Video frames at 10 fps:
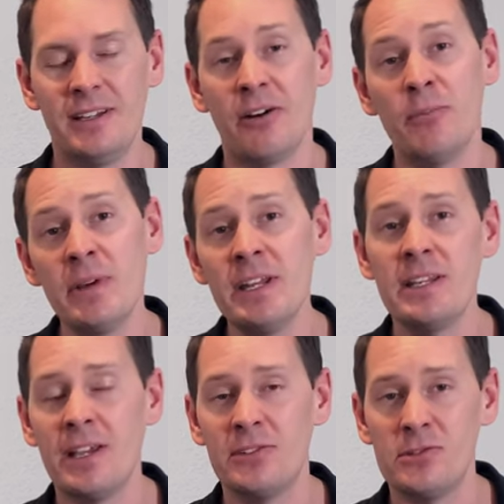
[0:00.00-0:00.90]
Now, in many
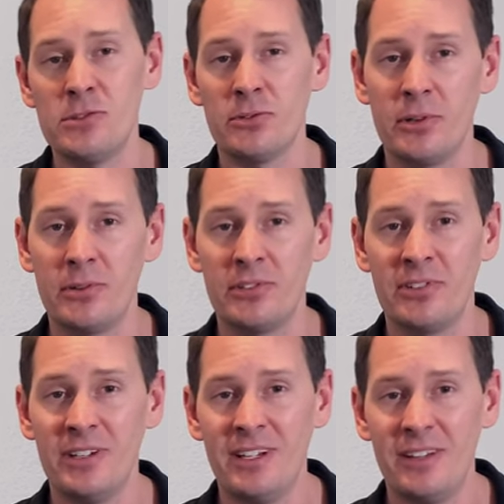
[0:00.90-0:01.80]
cases, you'll notice